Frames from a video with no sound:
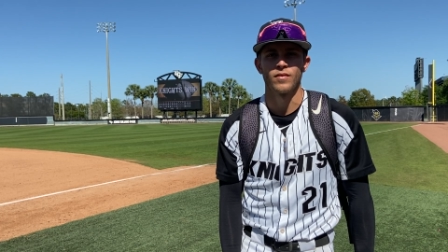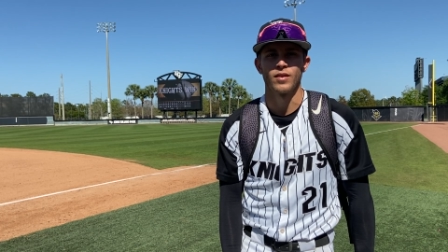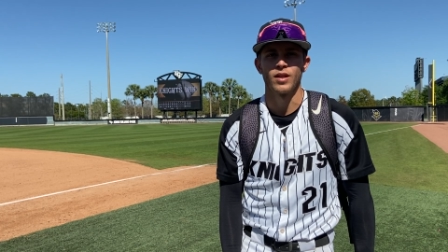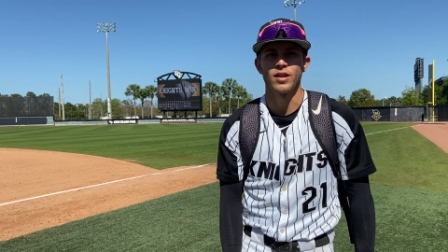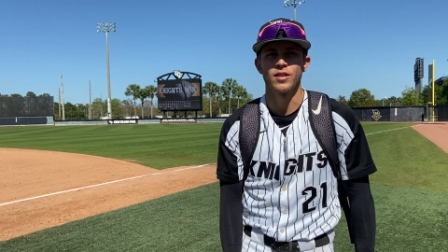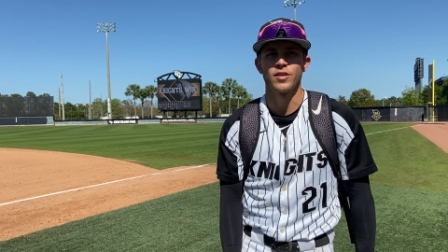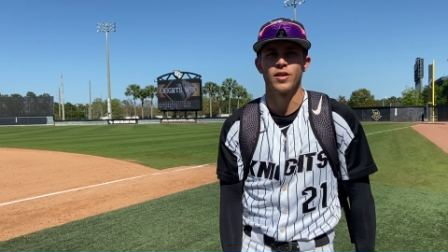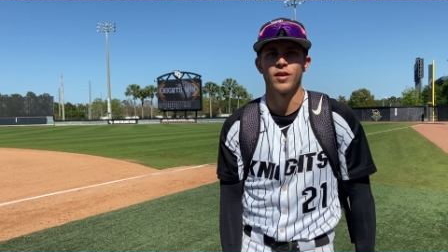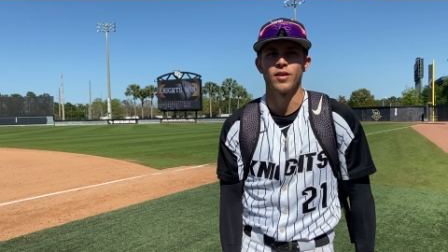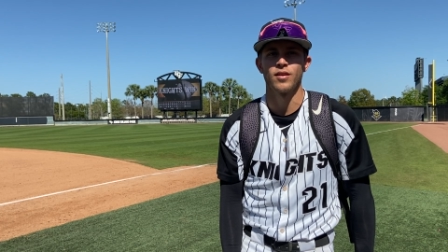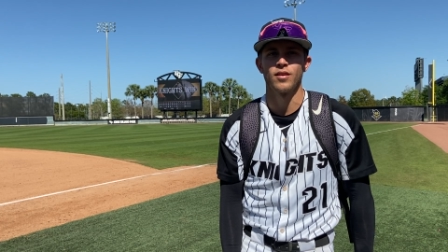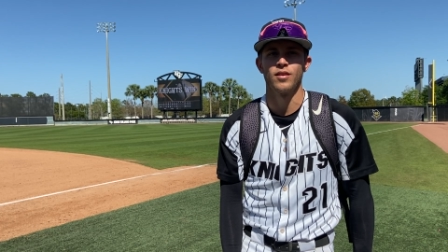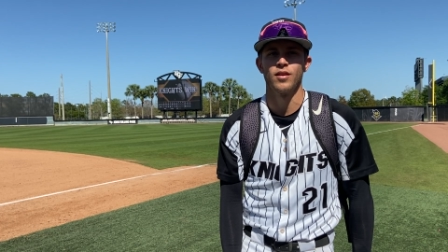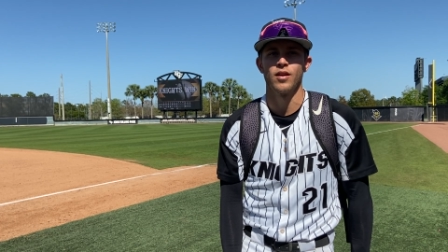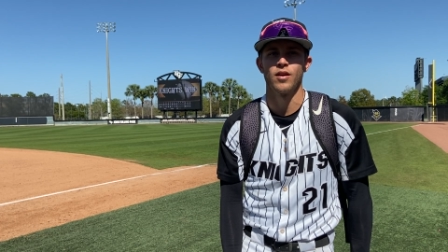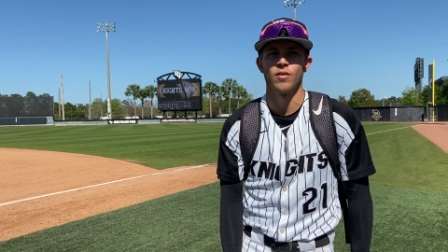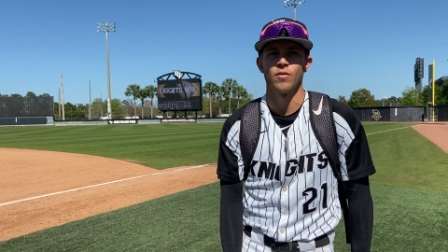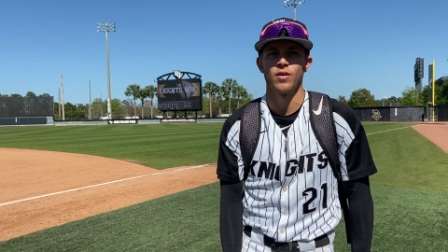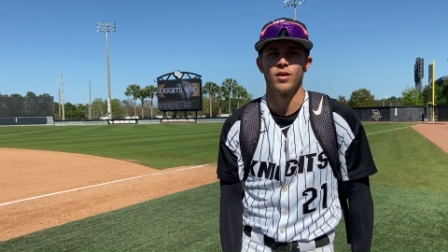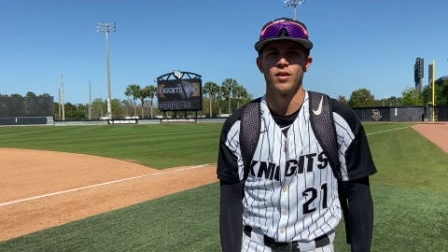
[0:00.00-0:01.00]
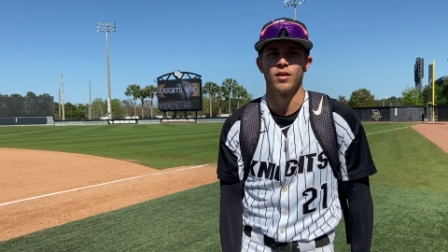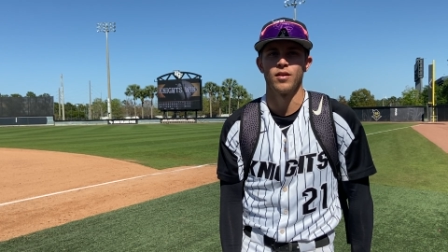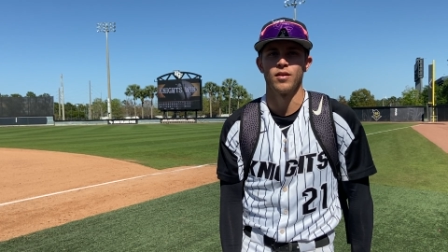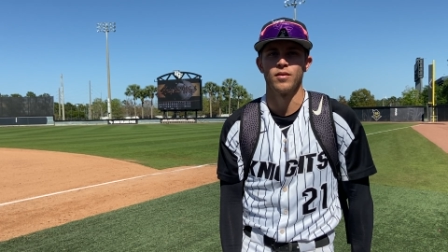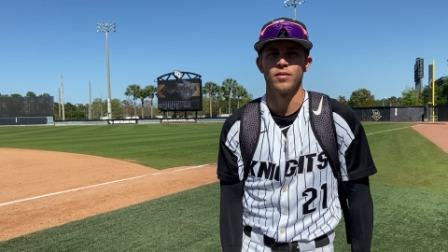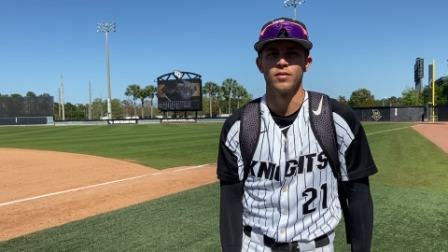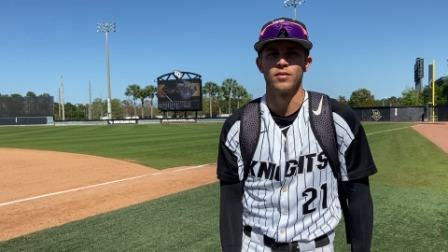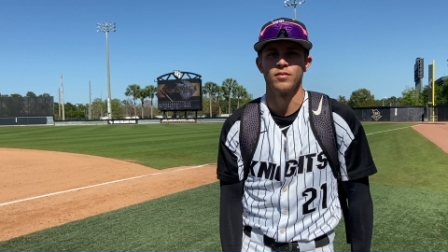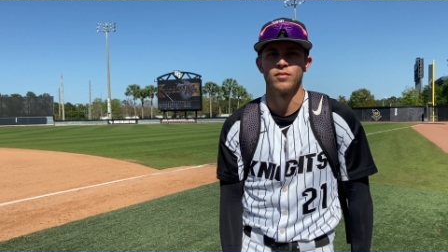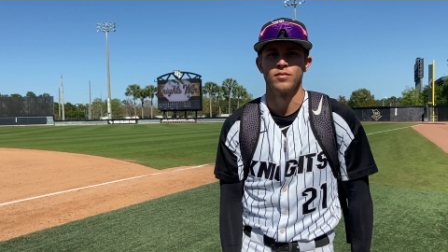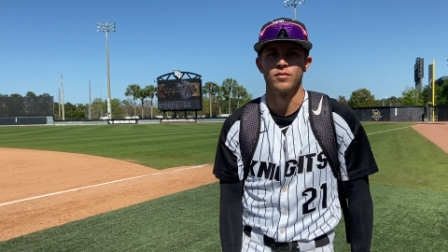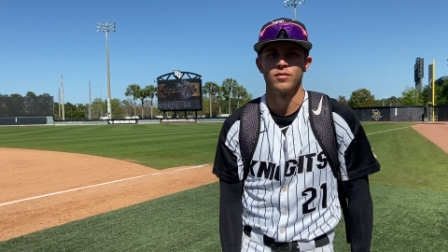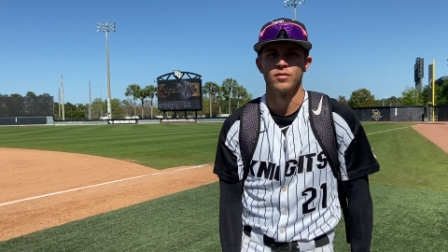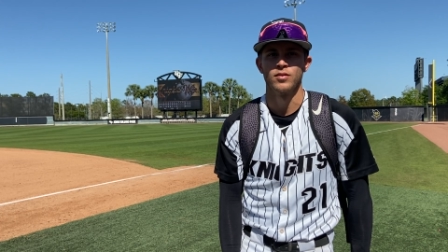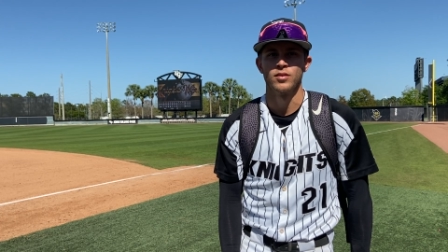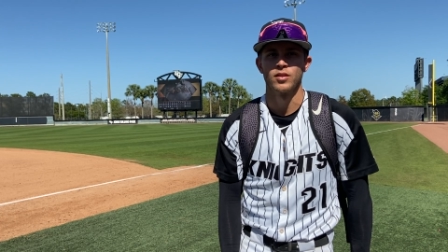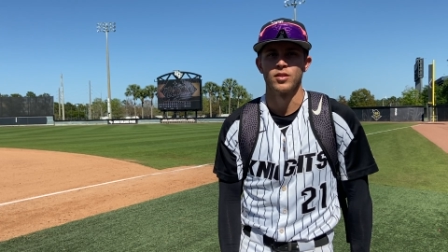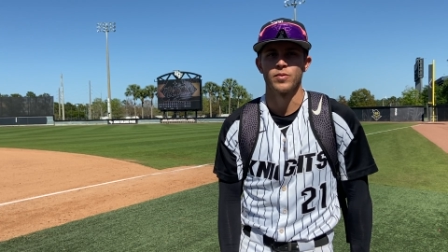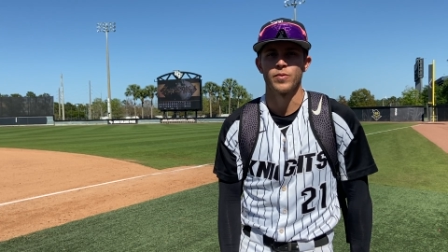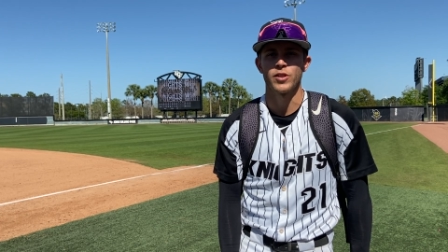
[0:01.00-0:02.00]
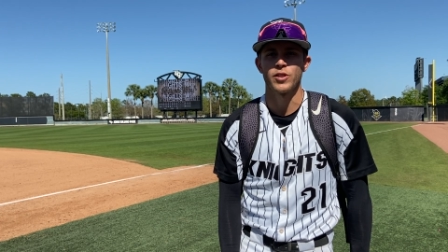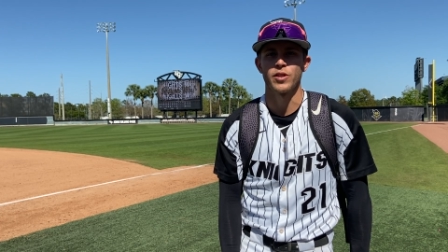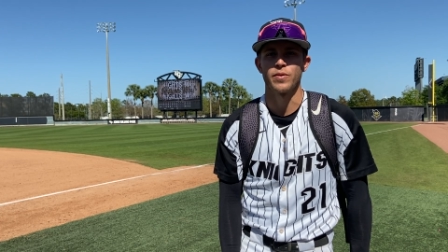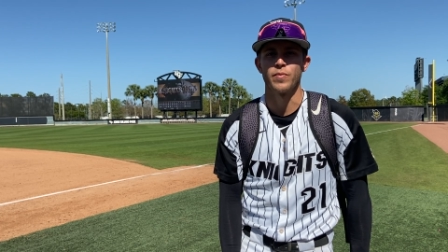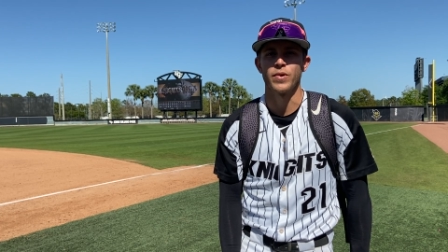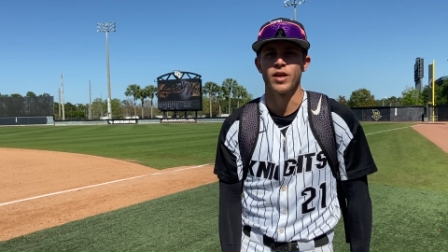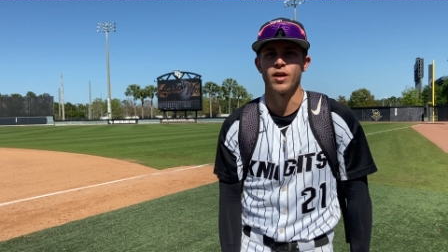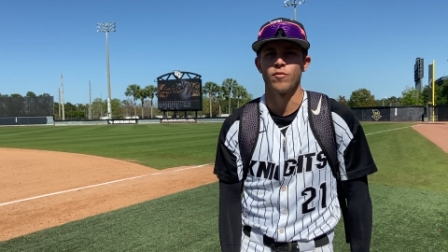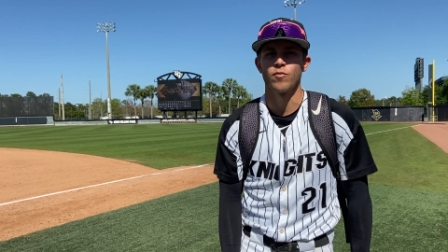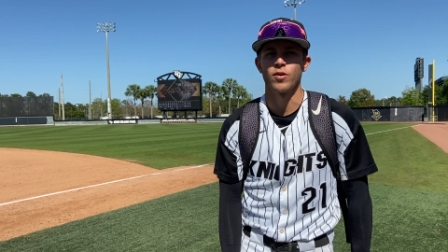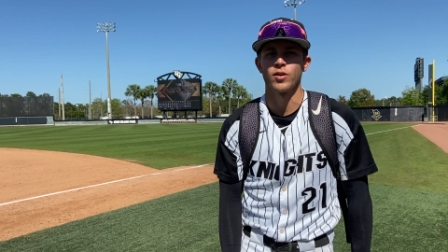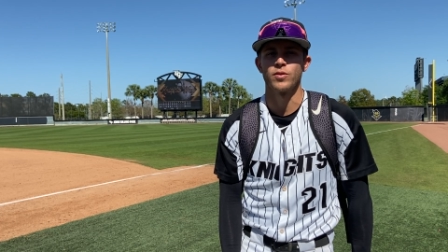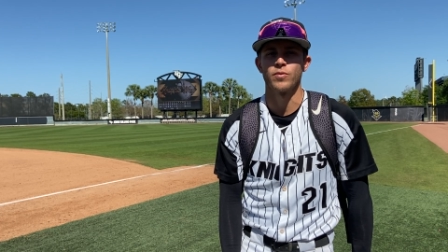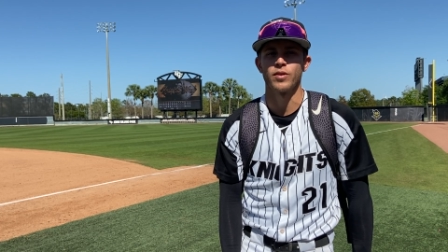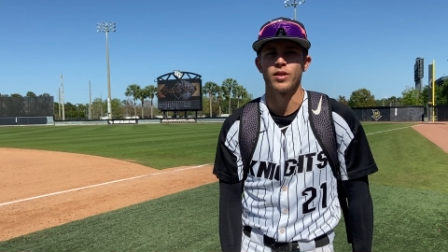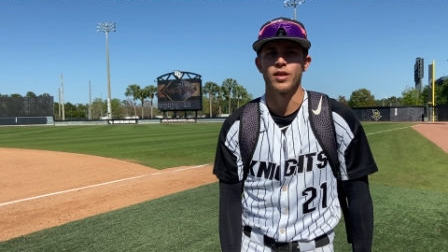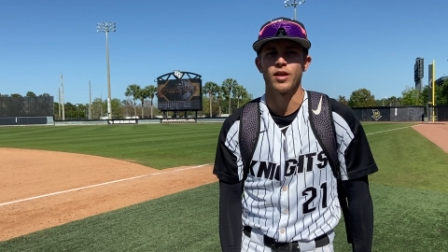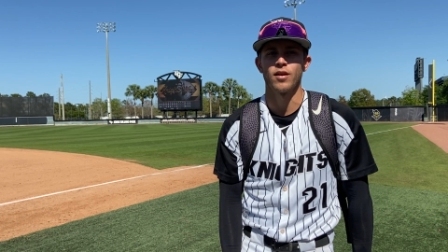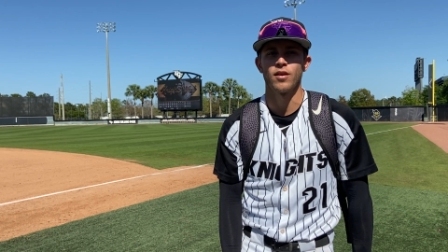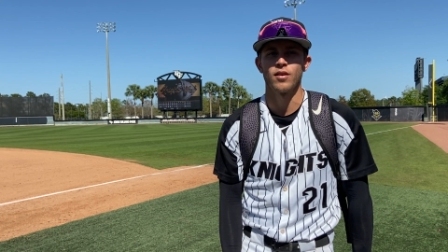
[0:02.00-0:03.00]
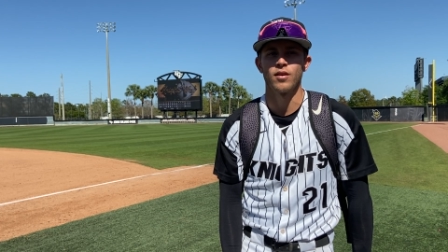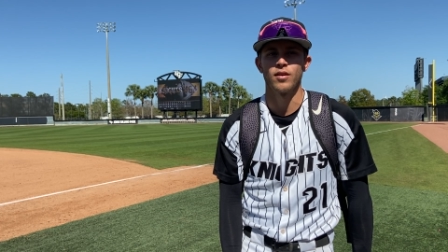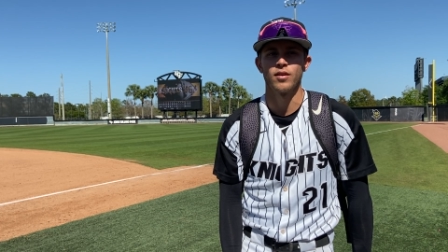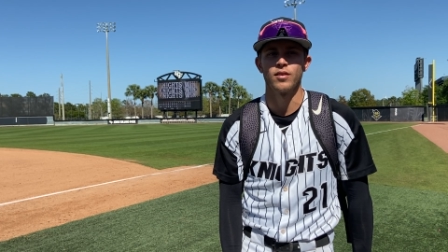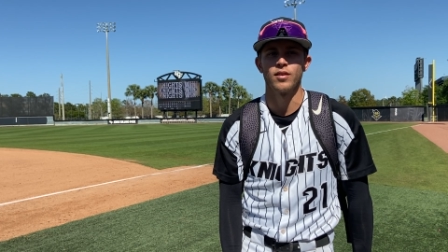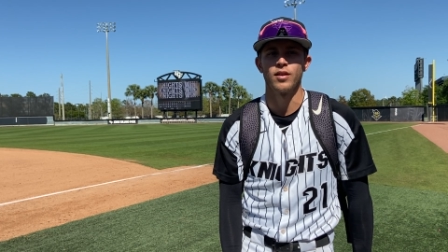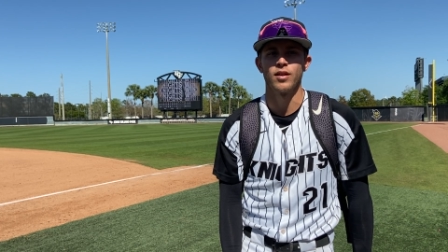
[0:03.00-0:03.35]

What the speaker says: It's good, you know, especially me. I've worked really hard,